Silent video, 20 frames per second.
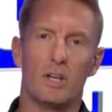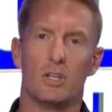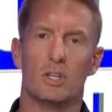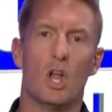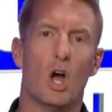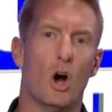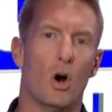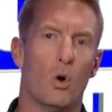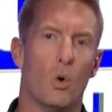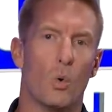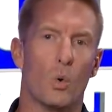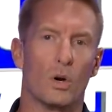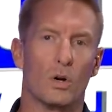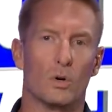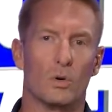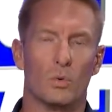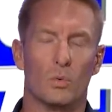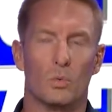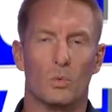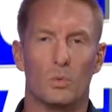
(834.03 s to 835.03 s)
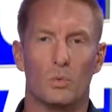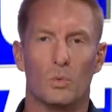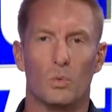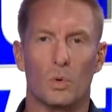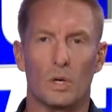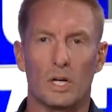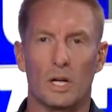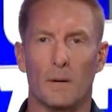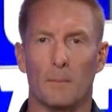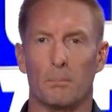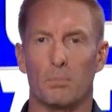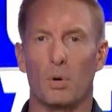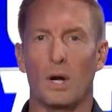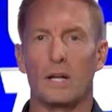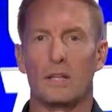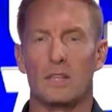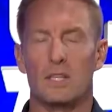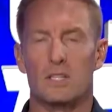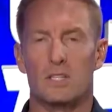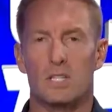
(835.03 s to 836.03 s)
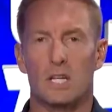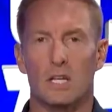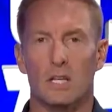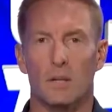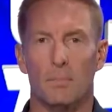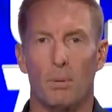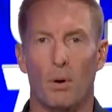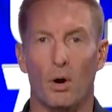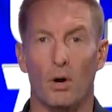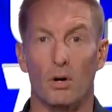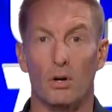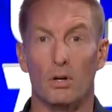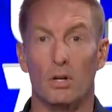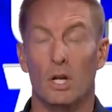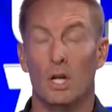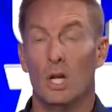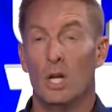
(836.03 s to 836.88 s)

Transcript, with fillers: No, we're going to break this deal apart.